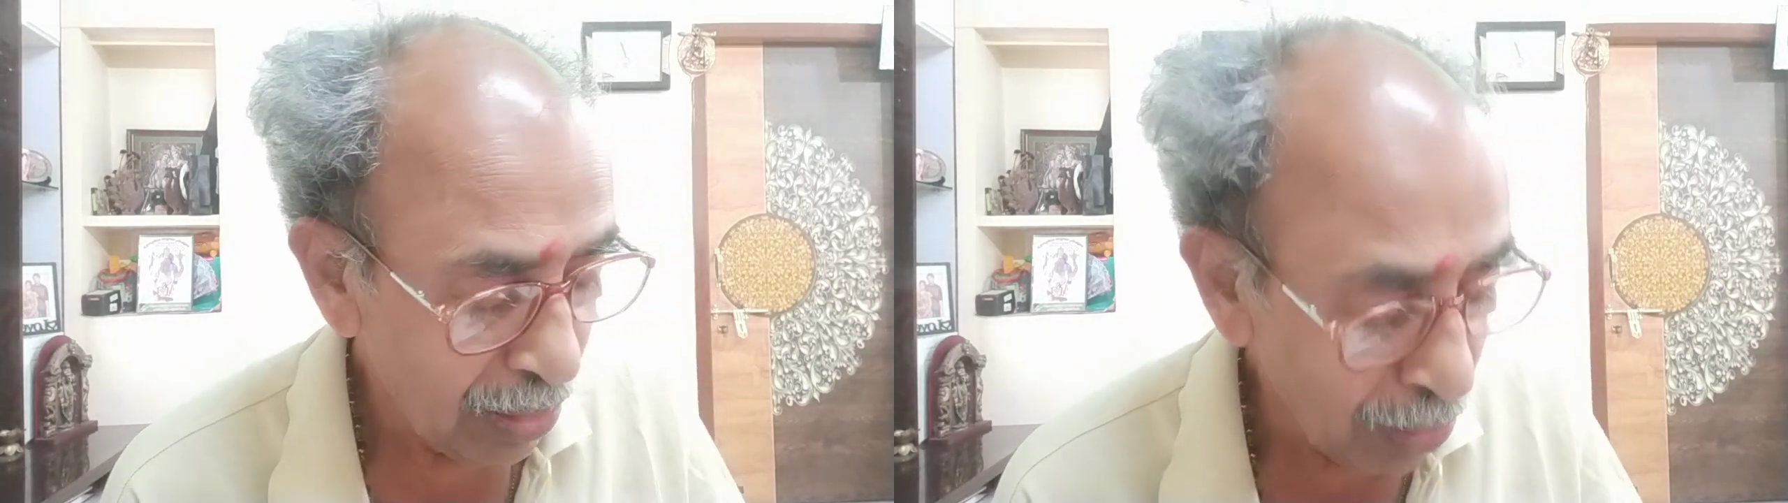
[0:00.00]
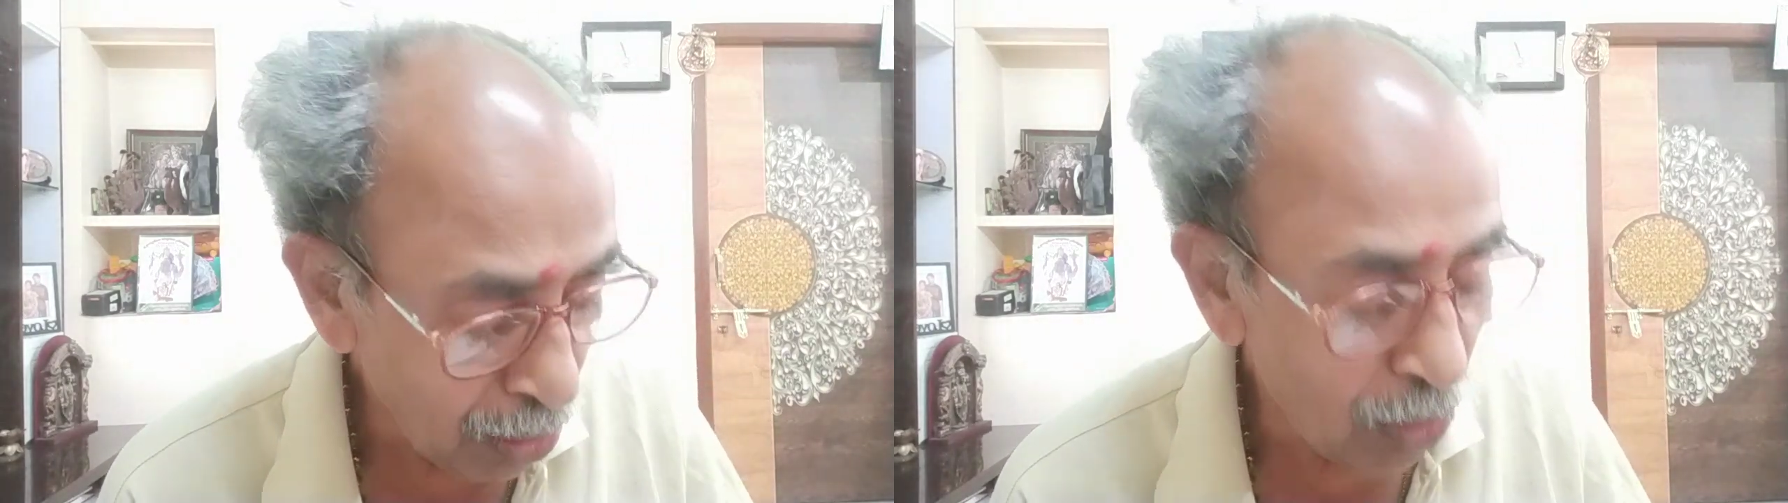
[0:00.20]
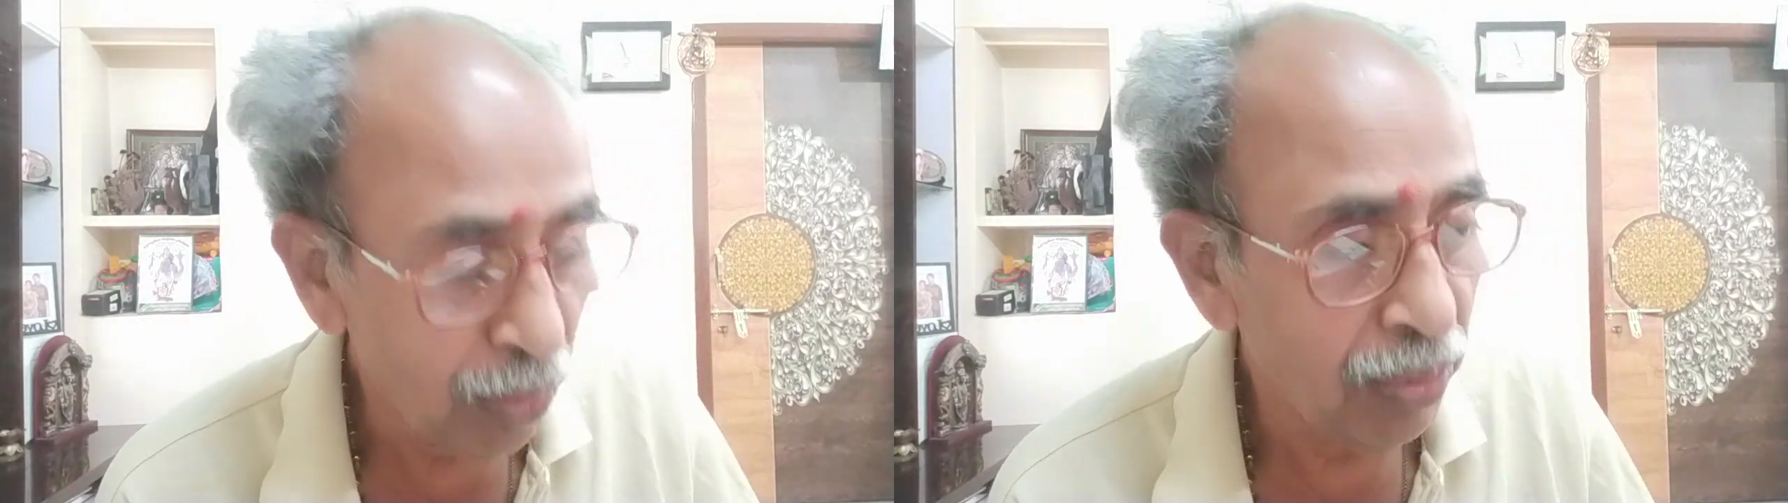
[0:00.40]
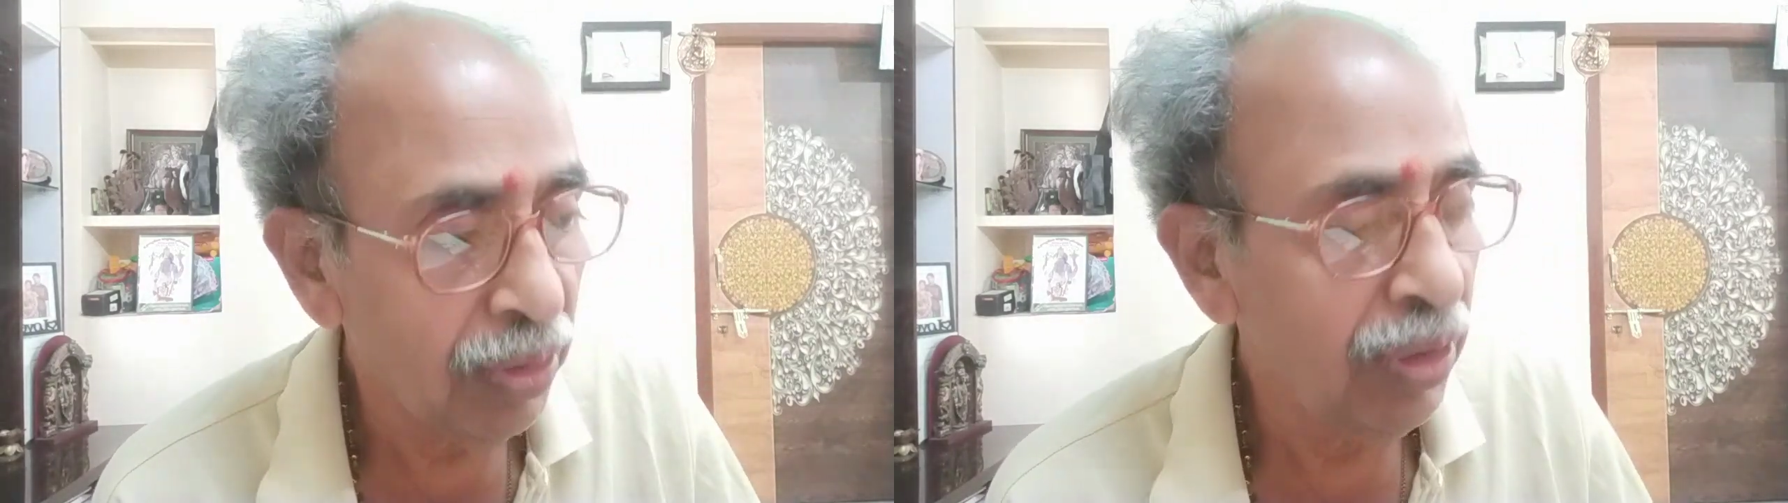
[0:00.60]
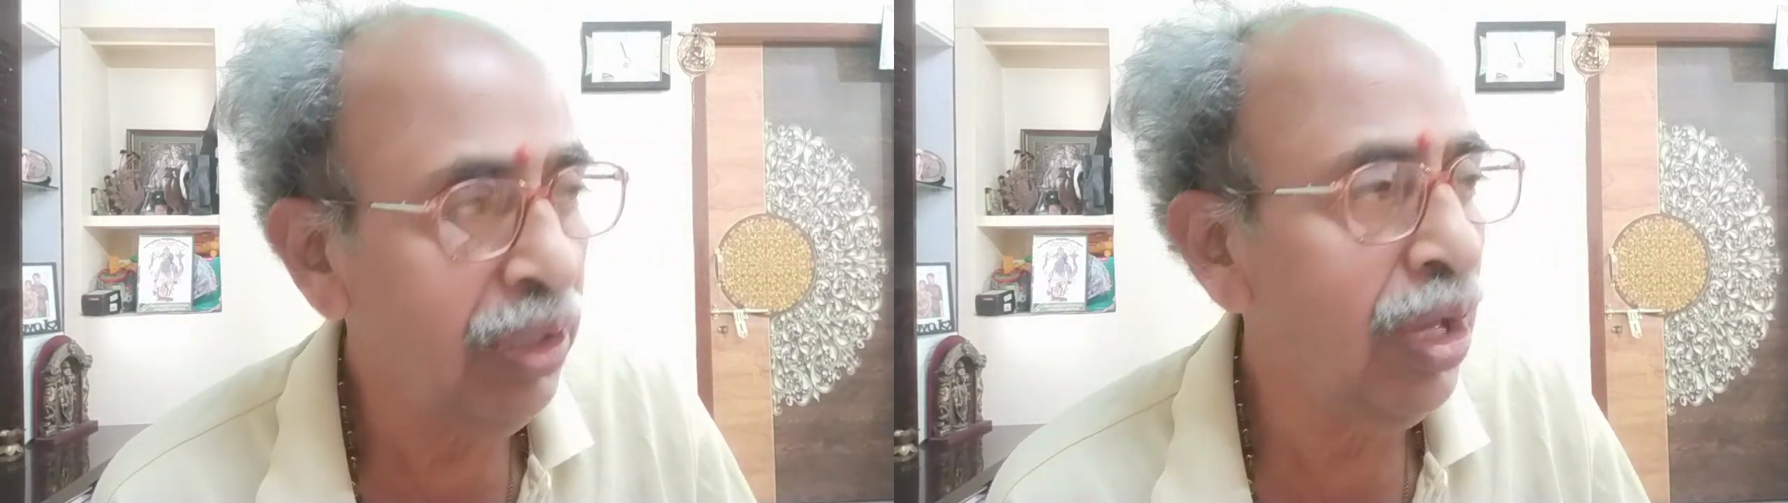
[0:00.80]
Now
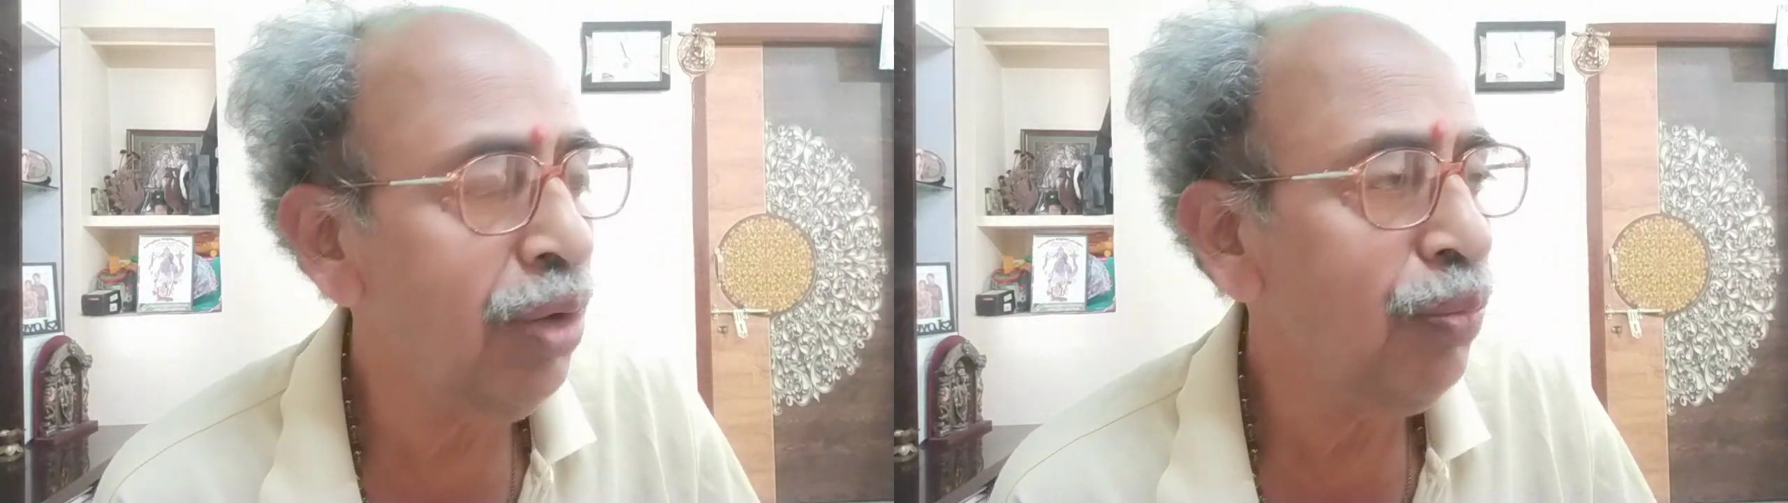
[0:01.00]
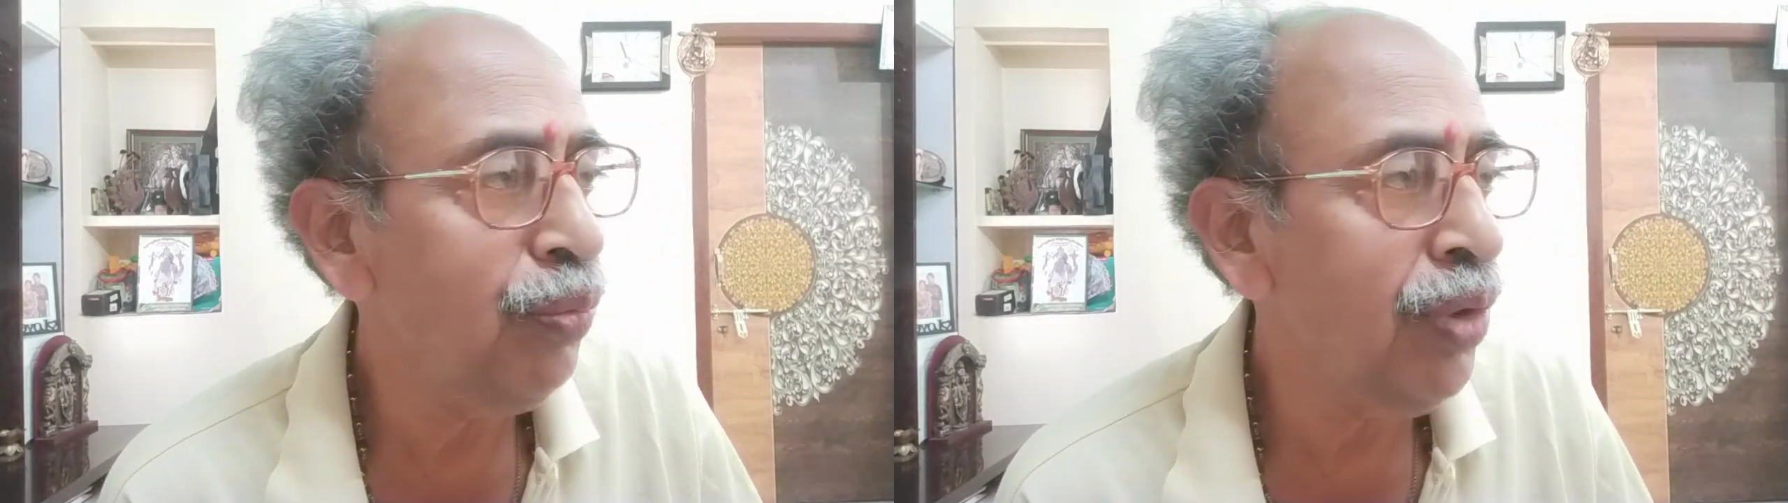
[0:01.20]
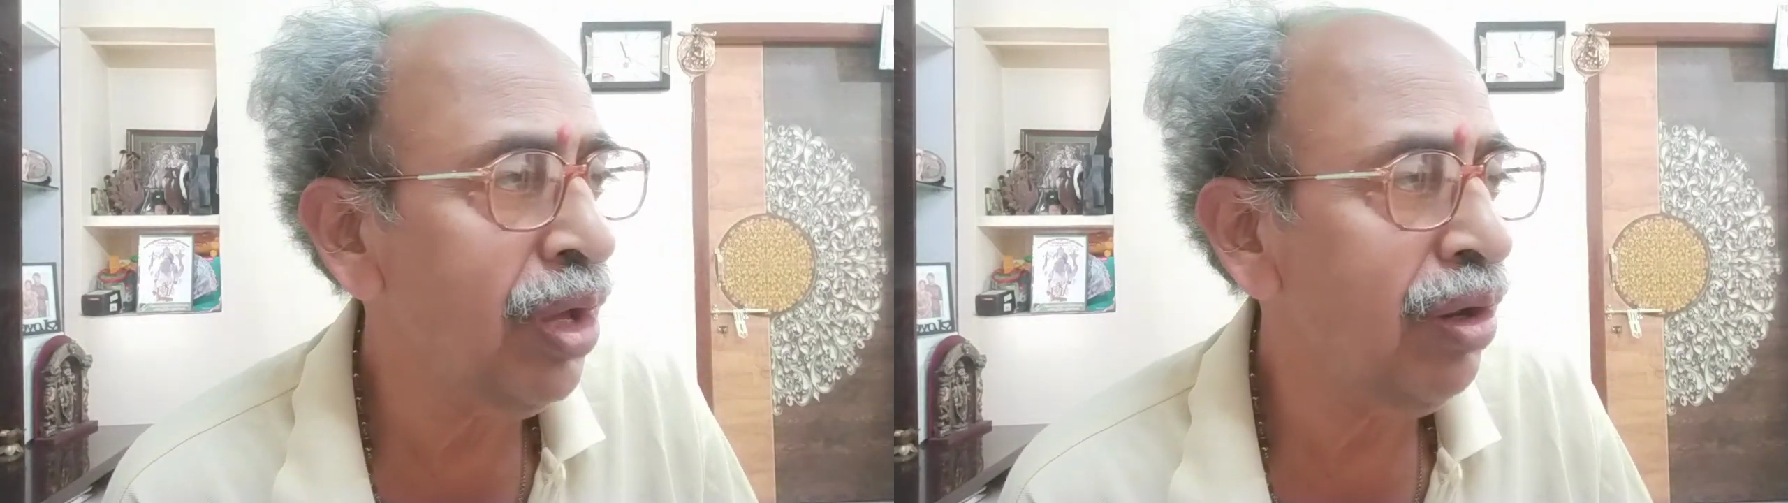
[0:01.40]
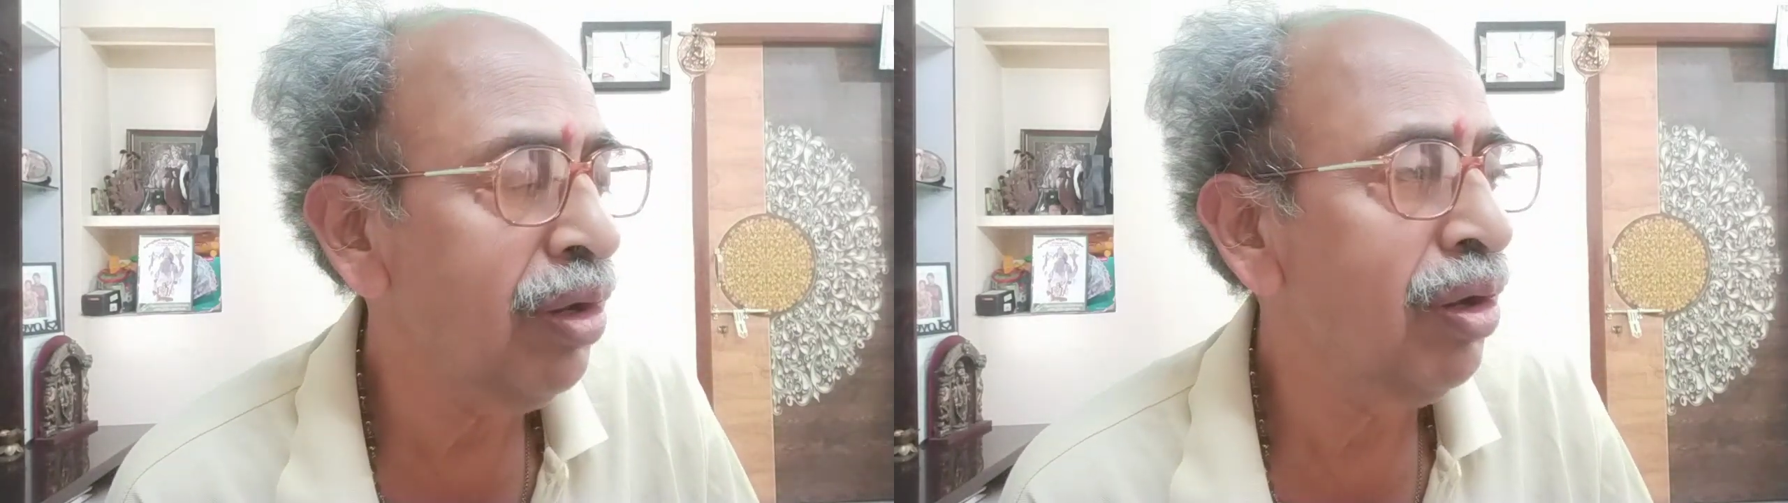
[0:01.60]
here we are